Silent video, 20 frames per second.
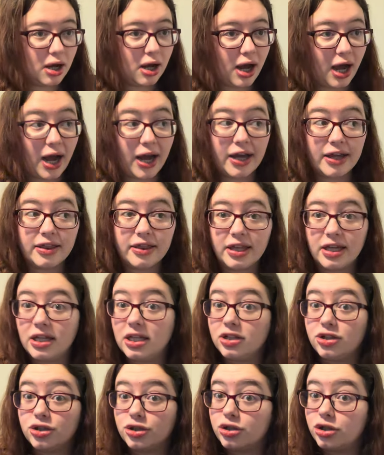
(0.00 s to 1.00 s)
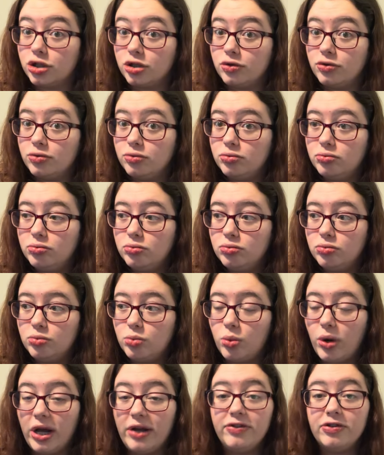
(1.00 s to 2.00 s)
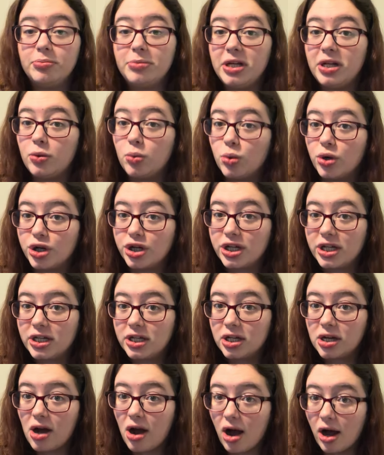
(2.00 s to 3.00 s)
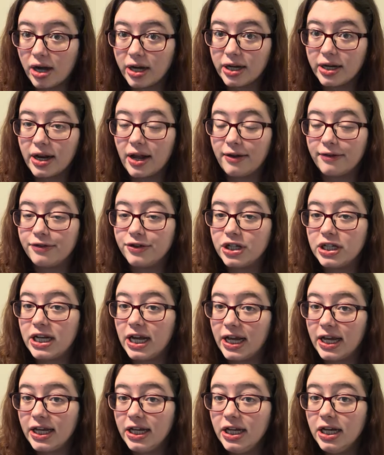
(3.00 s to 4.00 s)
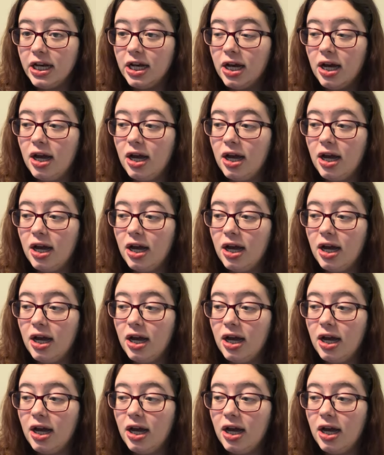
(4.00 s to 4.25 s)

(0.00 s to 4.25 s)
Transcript: I think it's a good way for me to work on it every day